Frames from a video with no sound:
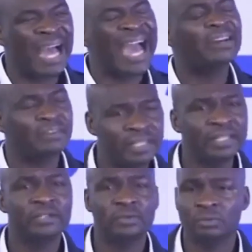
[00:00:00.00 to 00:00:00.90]
I
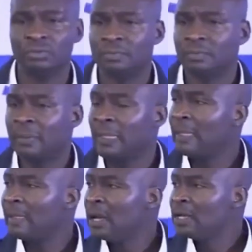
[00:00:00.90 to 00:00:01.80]
really do.
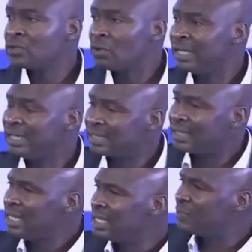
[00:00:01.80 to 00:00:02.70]
So it
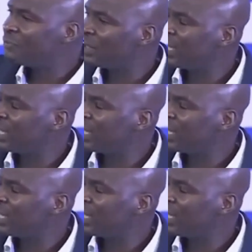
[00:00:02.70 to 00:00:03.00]
is easy for